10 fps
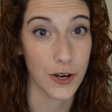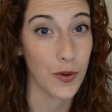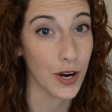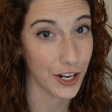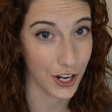
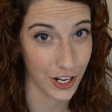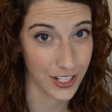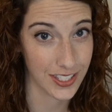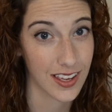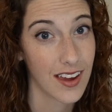or a
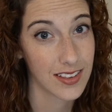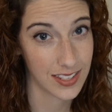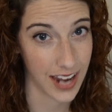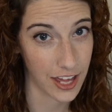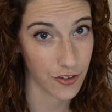nurse
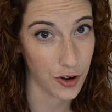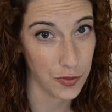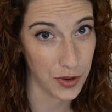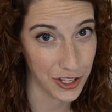stay in the room with